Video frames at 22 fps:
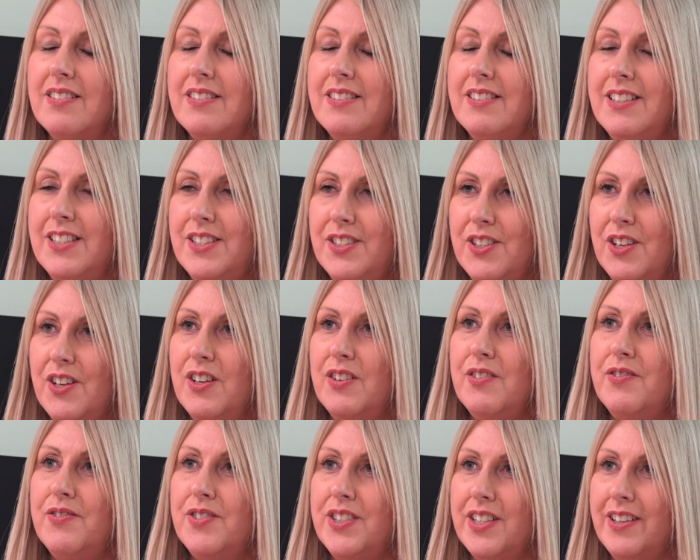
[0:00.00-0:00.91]

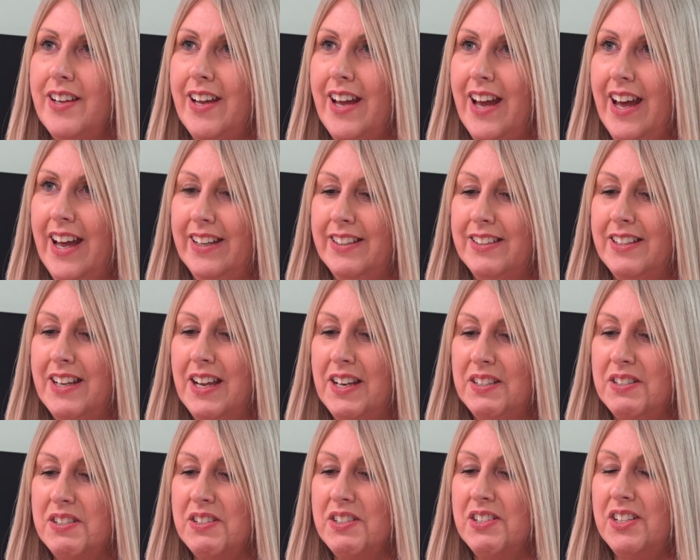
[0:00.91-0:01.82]
deserved
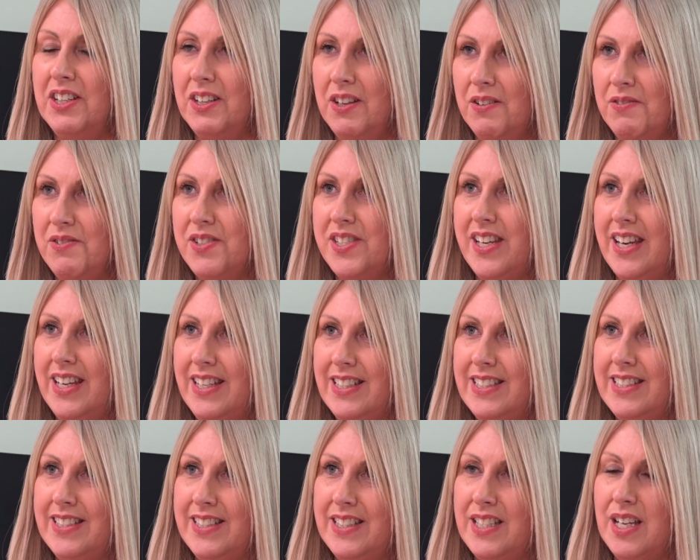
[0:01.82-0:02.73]
and
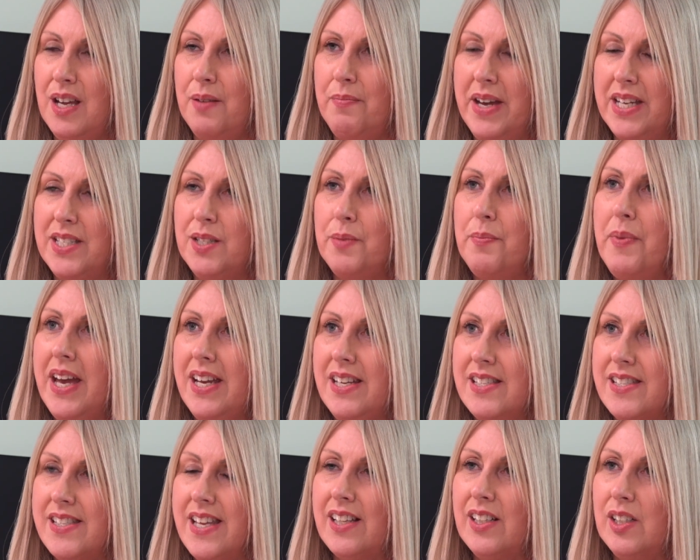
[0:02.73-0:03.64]
negotiated a better pay
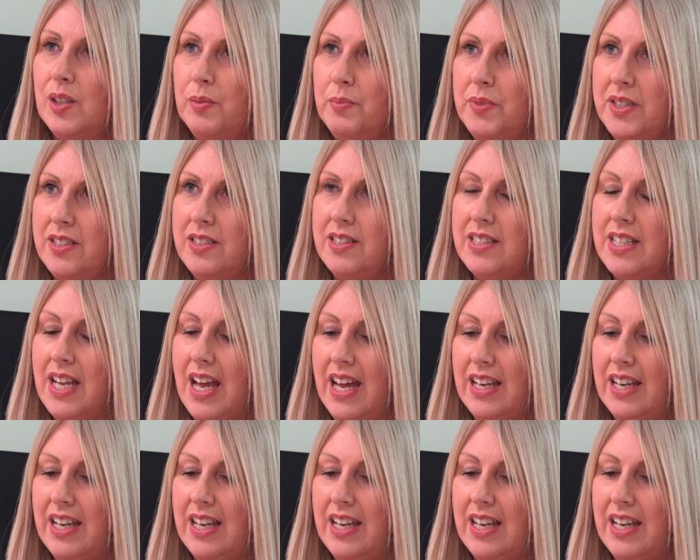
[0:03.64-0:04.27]
settlement,